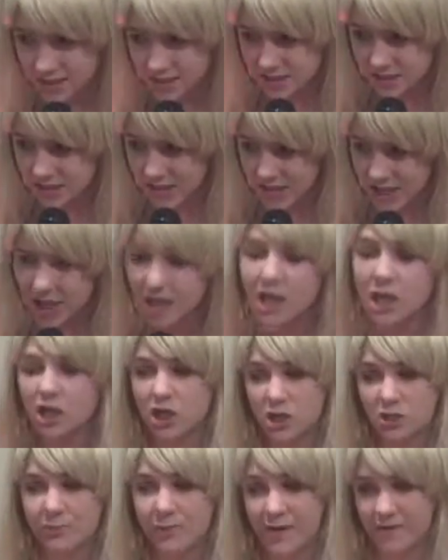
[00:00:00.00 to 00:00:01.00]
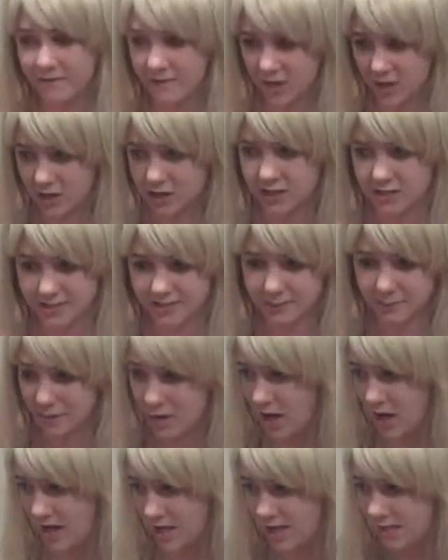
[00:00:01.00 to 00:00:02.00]
in a day. You'd be very
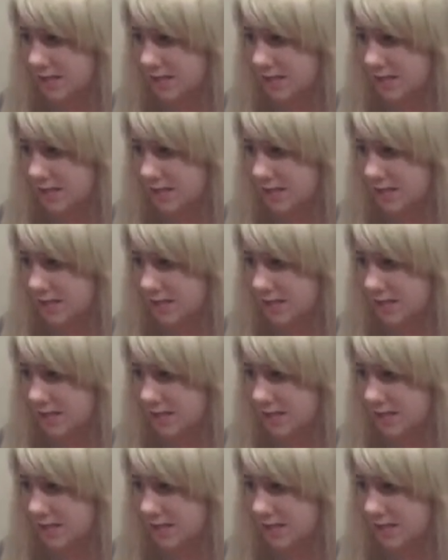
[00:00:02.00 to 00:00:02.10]
surprised.